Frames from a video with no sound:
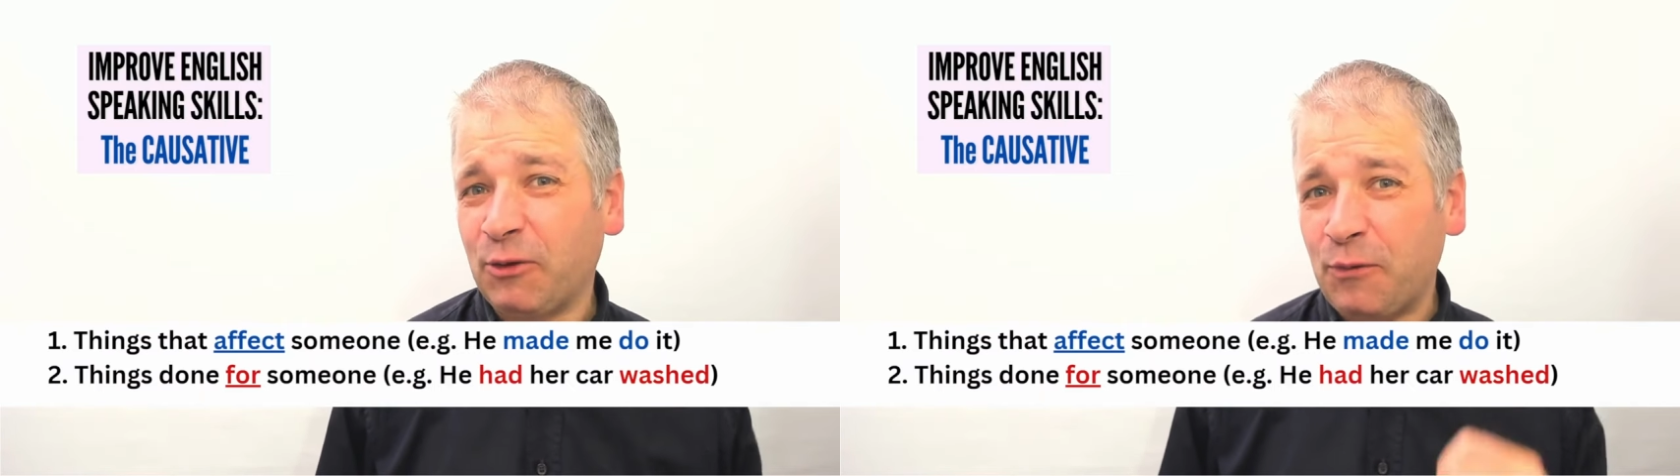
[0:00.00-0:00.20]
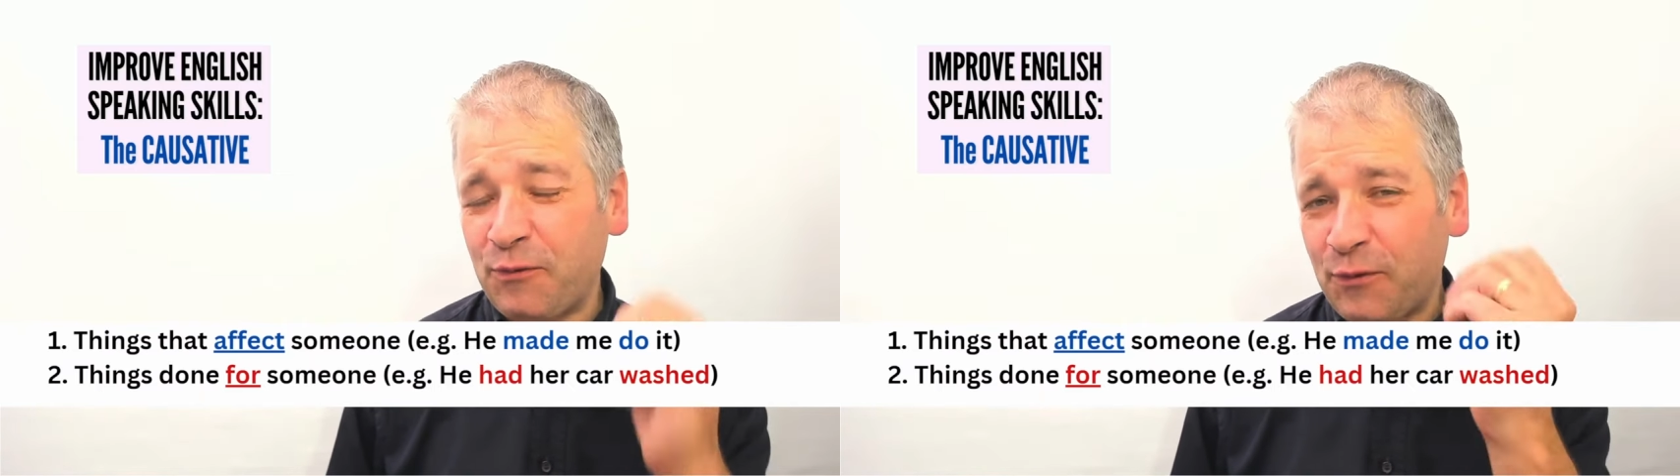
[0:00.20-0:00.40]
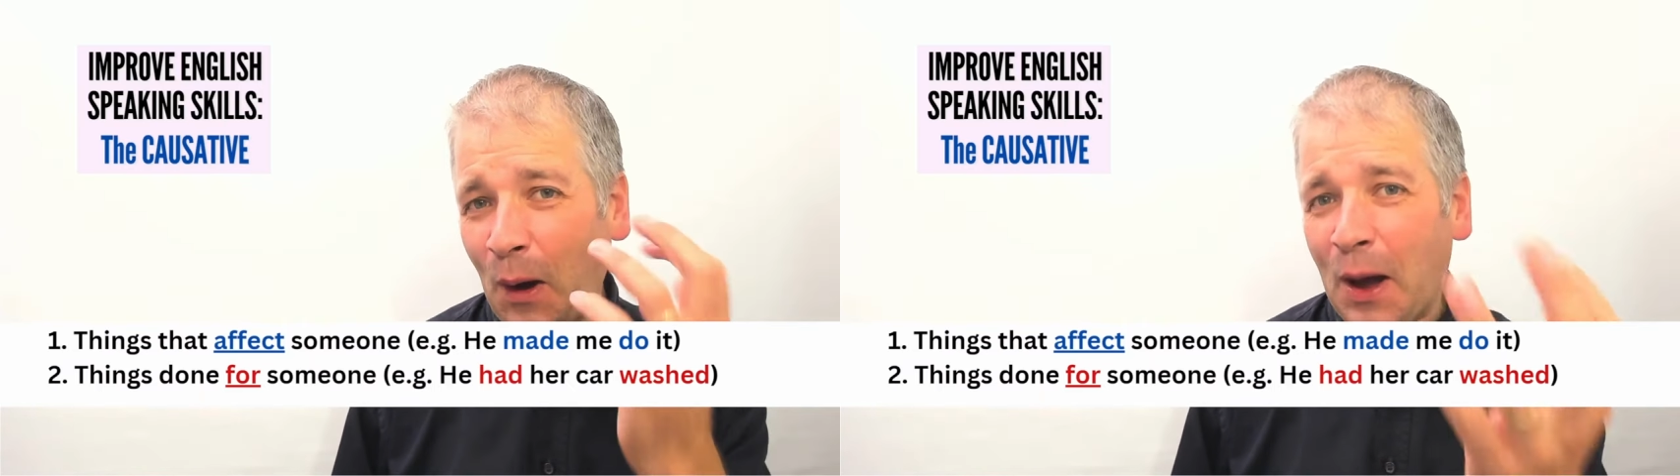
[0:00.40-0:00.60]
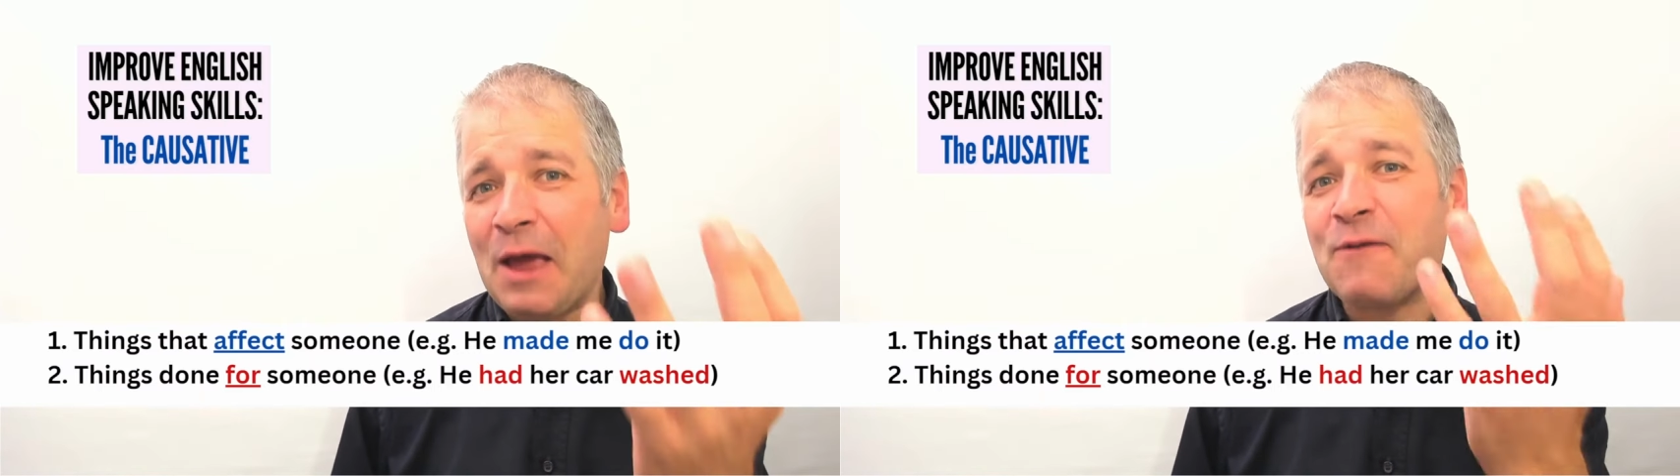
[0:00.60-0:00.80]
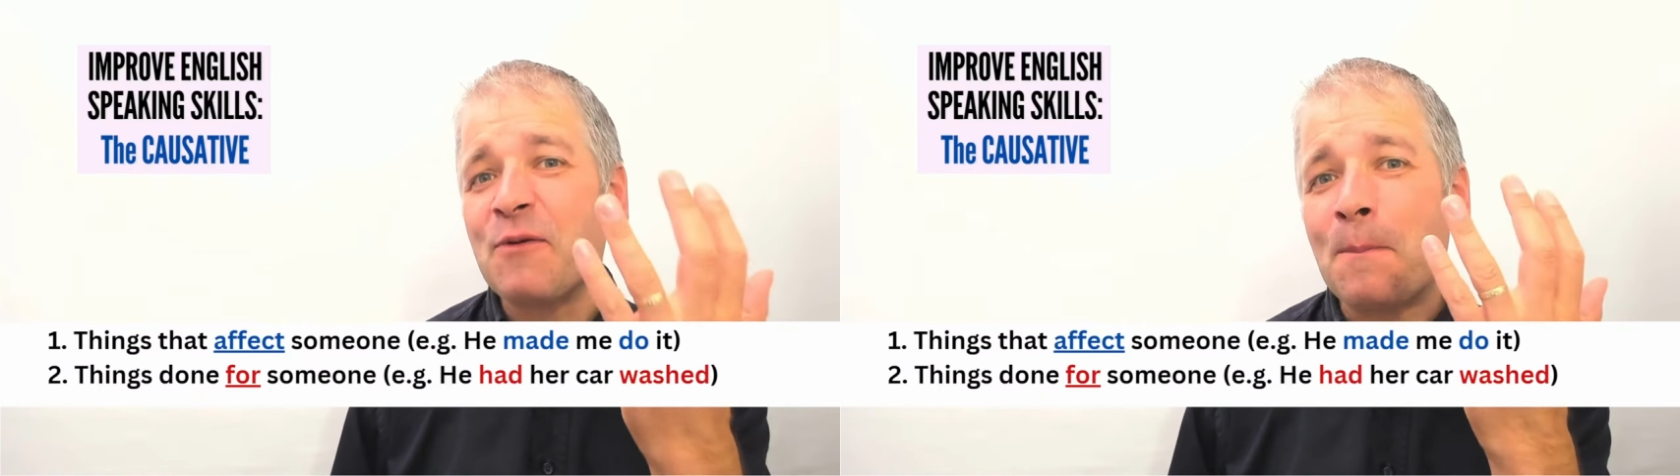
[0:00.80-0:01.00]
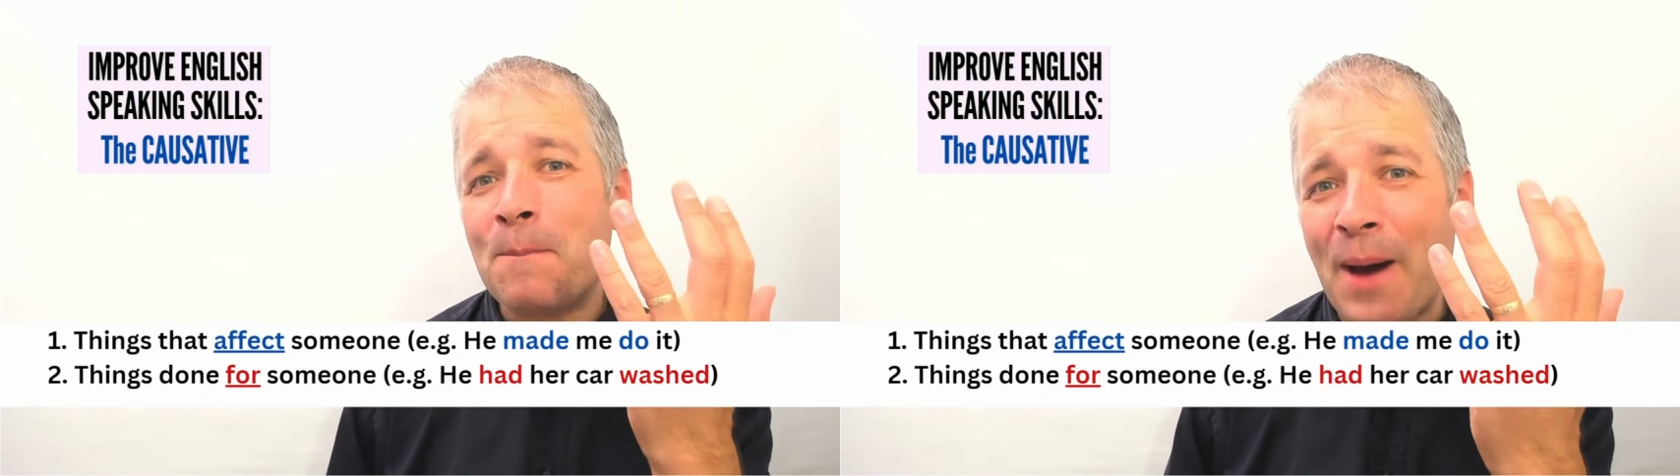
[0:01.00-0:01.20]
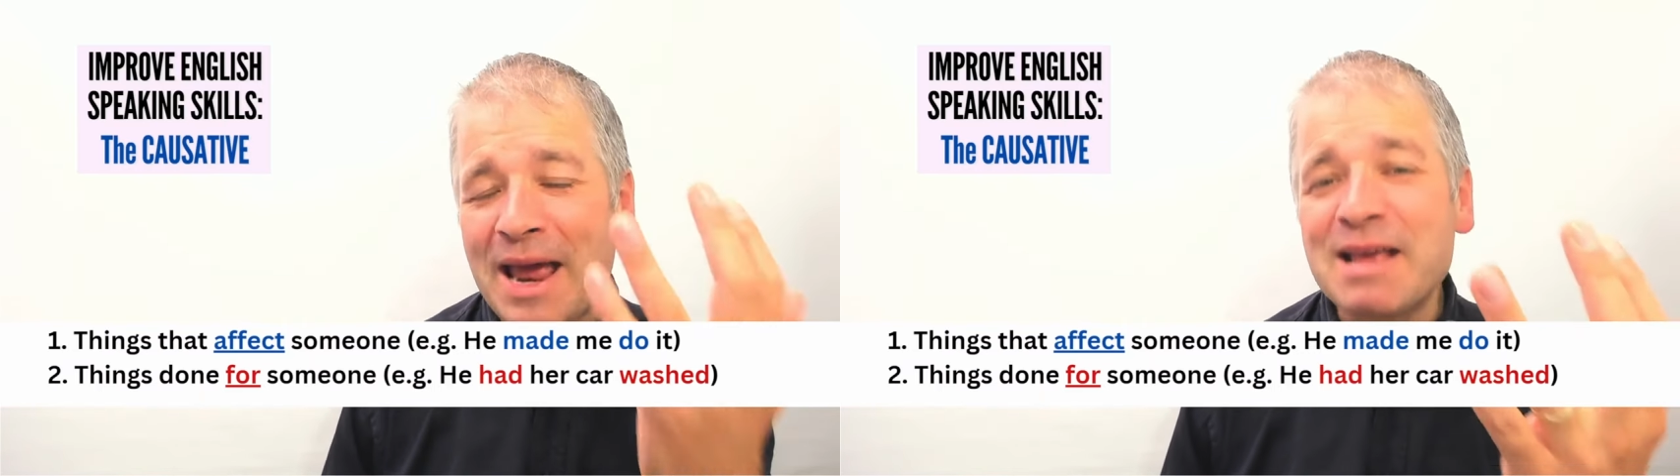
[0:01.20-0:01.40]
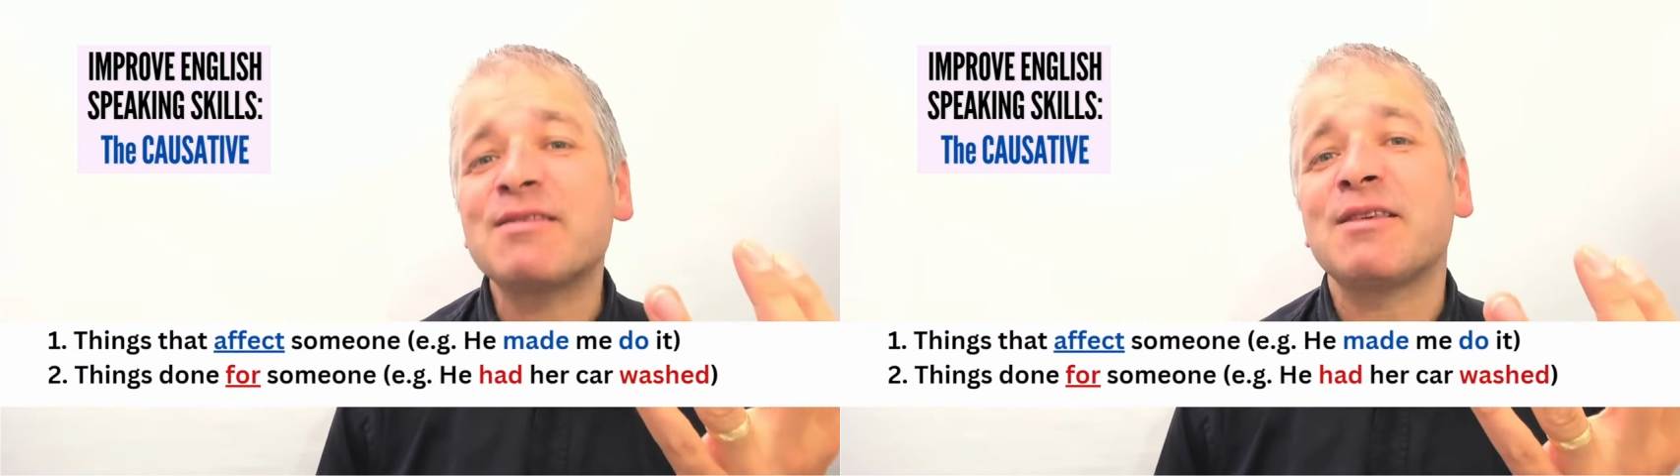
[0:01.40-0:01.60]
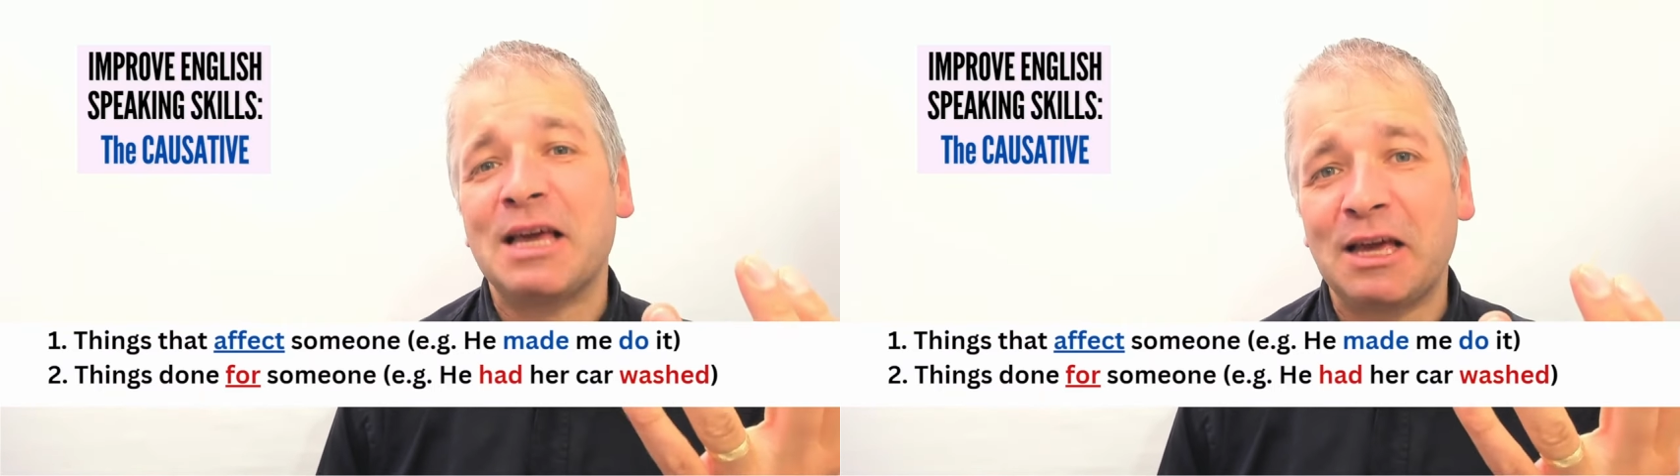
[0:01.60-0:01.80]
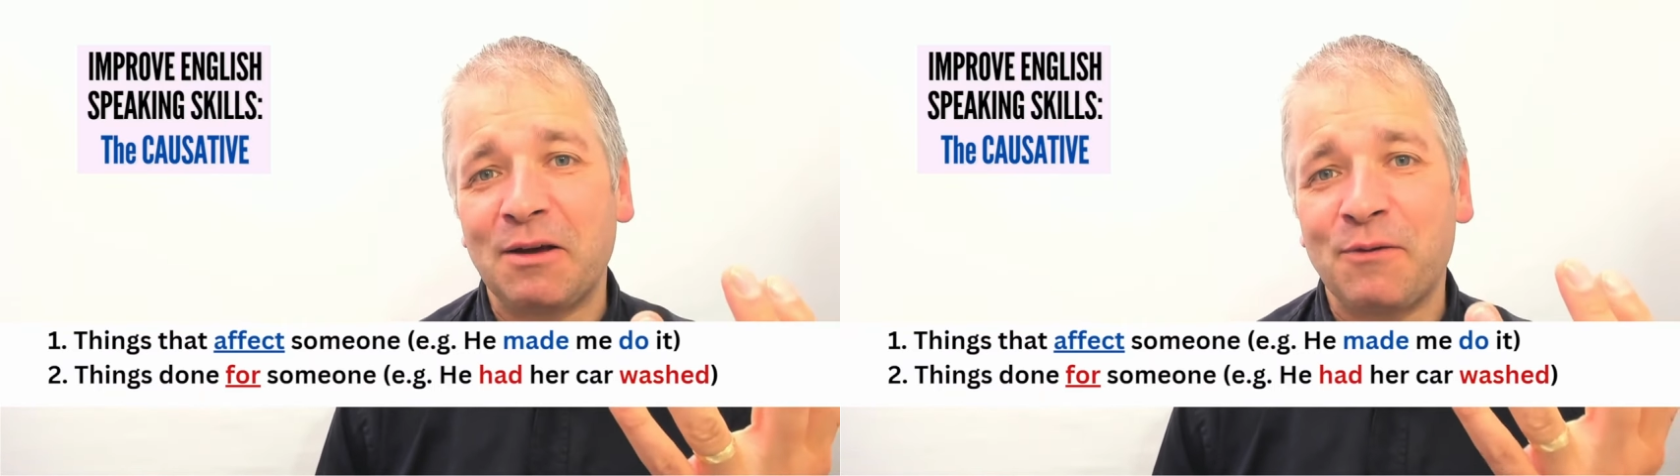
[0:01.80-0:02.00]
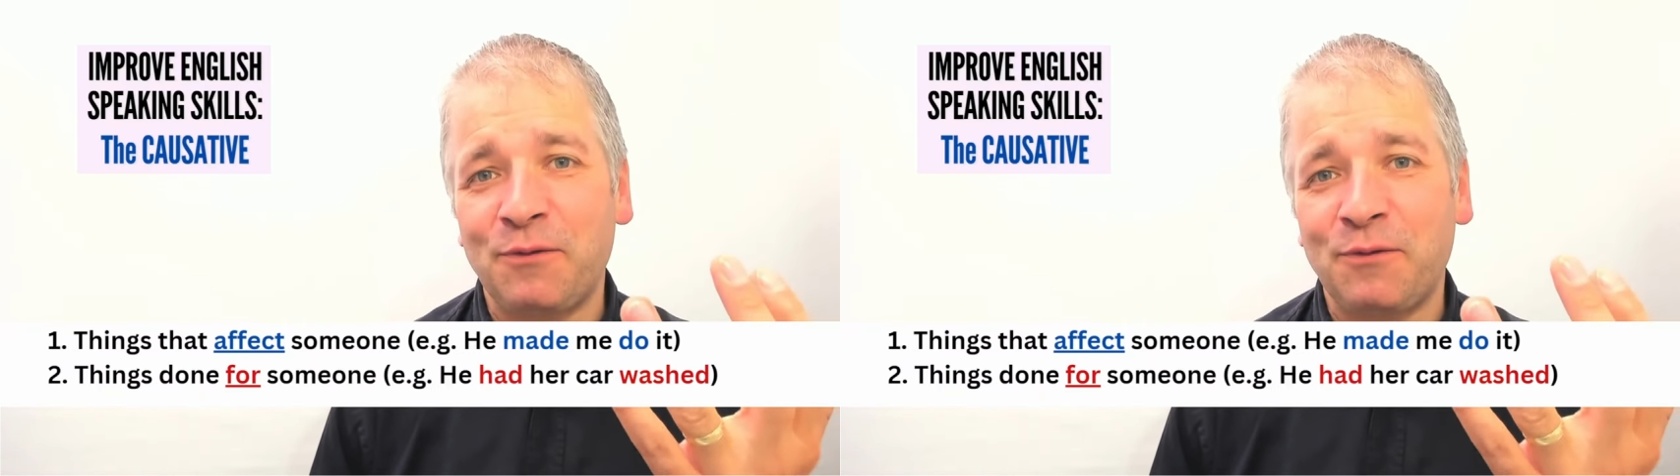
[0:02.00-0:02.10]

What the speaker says: to five basic